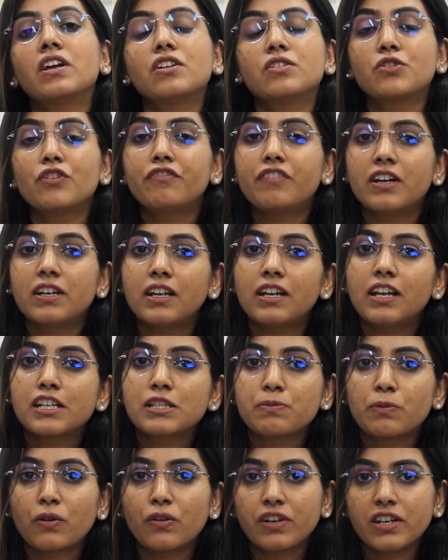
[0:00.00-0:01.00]
So funnel
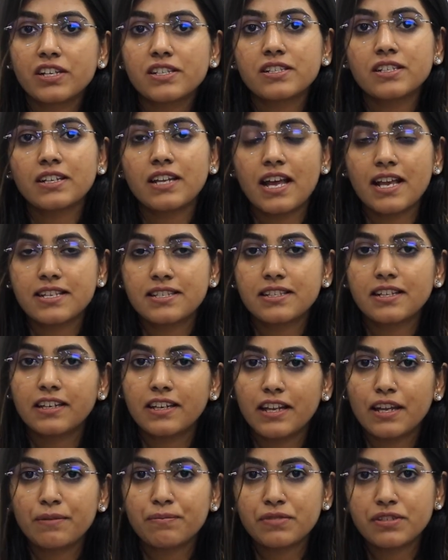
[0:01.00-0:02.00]
exploration, as the
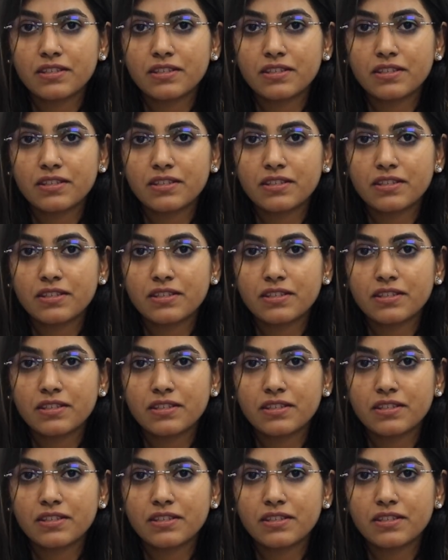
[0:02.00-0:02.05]
name